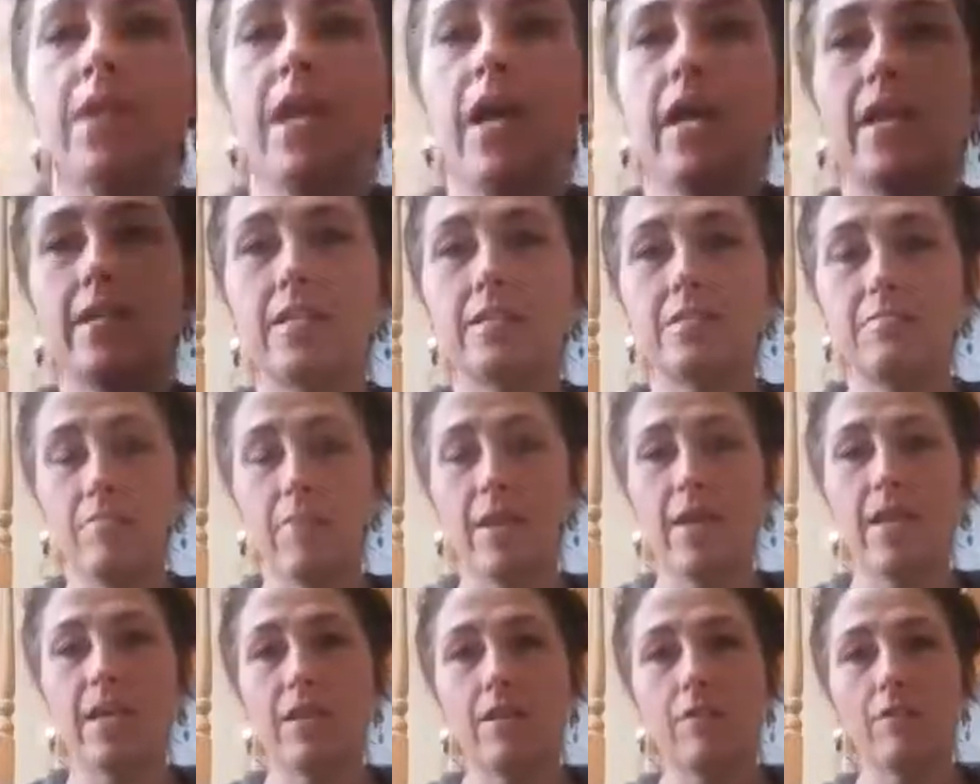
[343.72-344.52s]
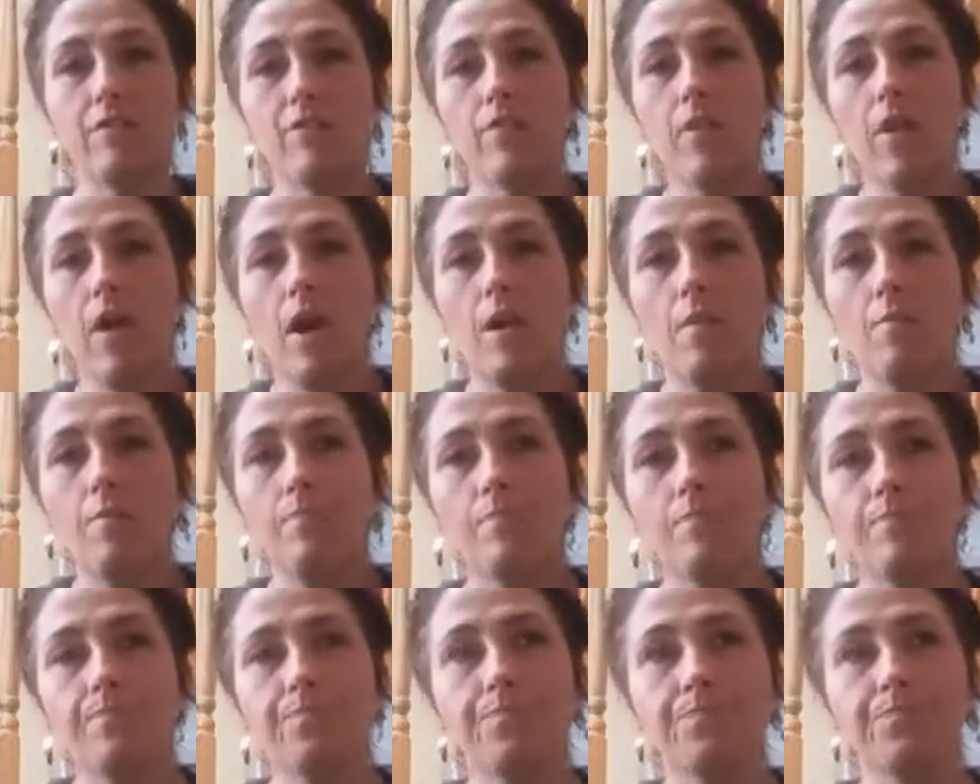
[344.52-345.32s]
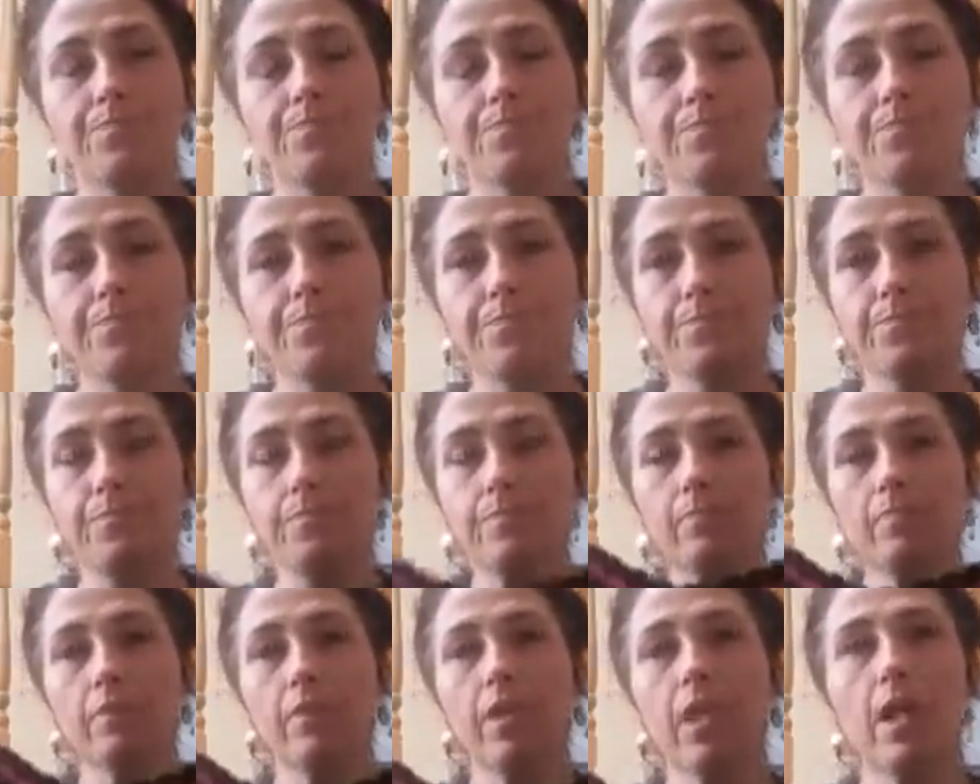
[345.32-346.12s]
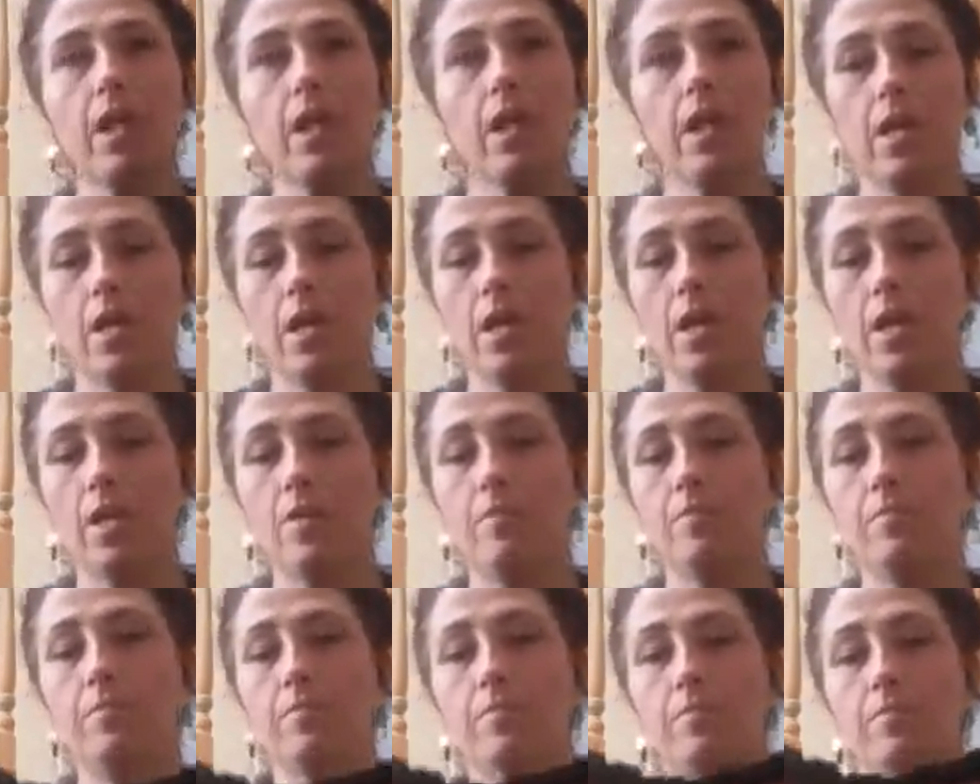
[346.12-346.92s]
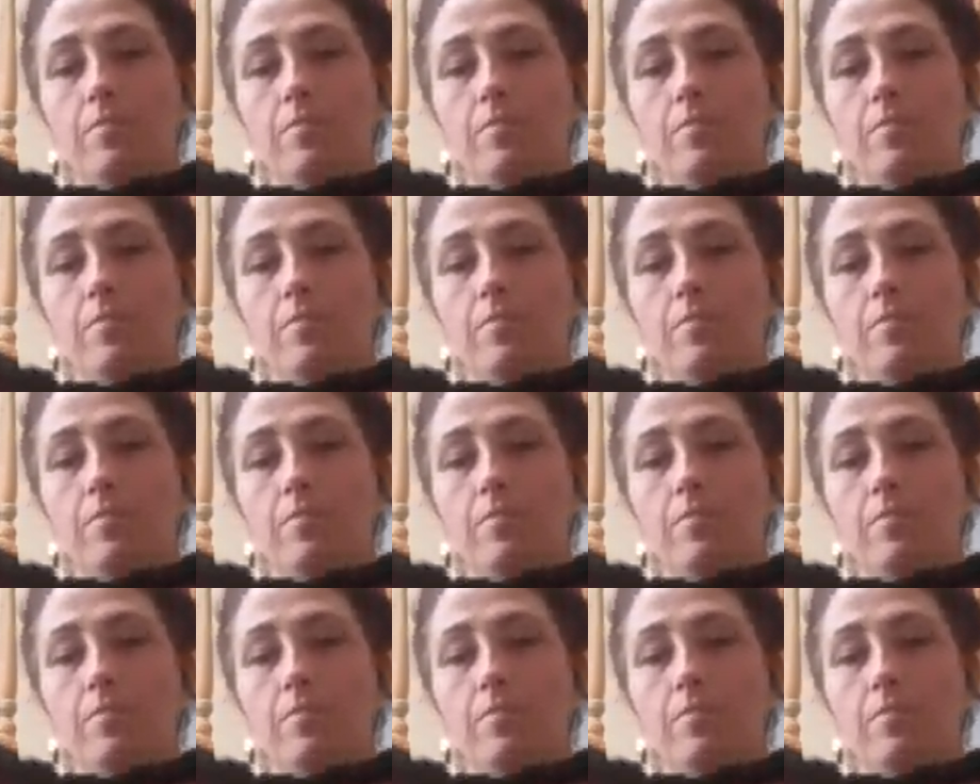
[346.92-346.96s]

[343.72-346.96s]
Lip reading: And it's made from I've